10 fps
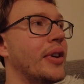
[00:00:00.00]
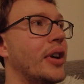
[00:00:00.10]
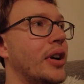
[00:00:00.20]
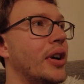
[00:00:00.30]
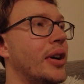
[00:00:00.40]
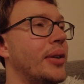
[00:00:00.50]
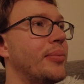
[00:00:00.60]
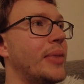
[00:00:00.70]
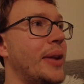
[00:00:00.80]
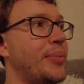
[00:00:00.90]

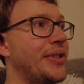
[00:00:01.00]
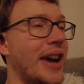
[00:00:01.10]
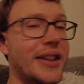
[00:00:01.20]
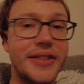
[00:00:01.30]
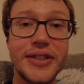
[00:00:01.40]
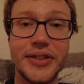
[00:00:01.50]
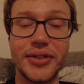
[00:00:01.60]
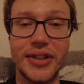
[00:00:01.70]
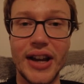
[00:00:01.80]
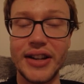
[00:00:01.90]
Um, and besides this,
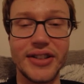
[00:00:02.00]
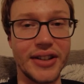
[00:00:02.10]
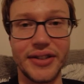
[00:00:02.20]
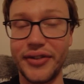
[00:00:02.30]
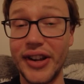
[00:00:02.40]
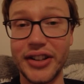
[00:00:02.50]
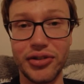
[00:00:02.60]
today just felt